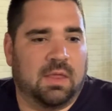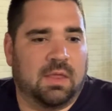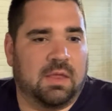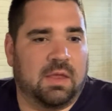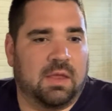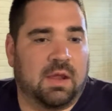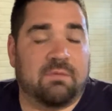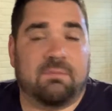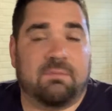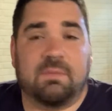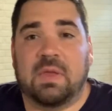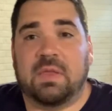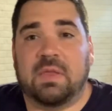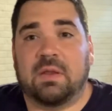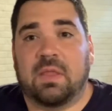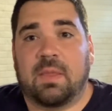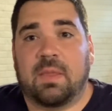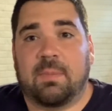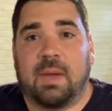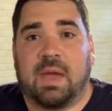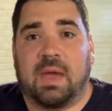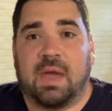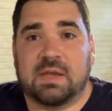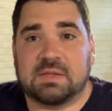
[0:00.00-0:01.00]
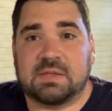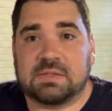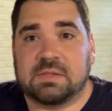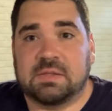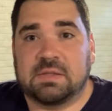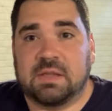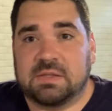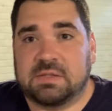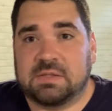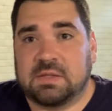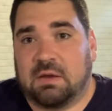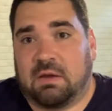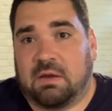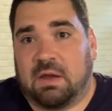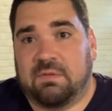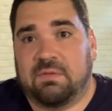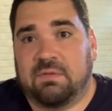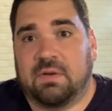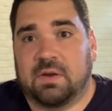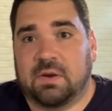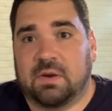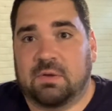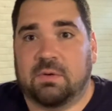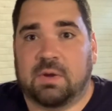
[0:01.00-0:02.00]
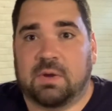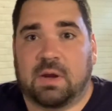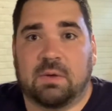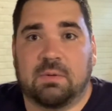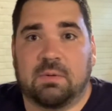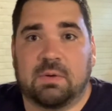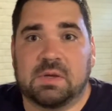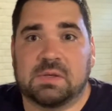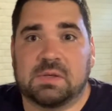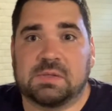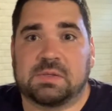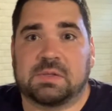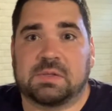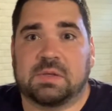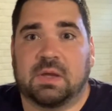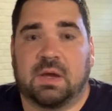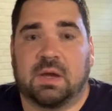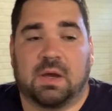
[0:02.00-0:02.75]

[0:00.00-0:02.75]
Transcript: I've been there in the past, and that's how I found out what I was.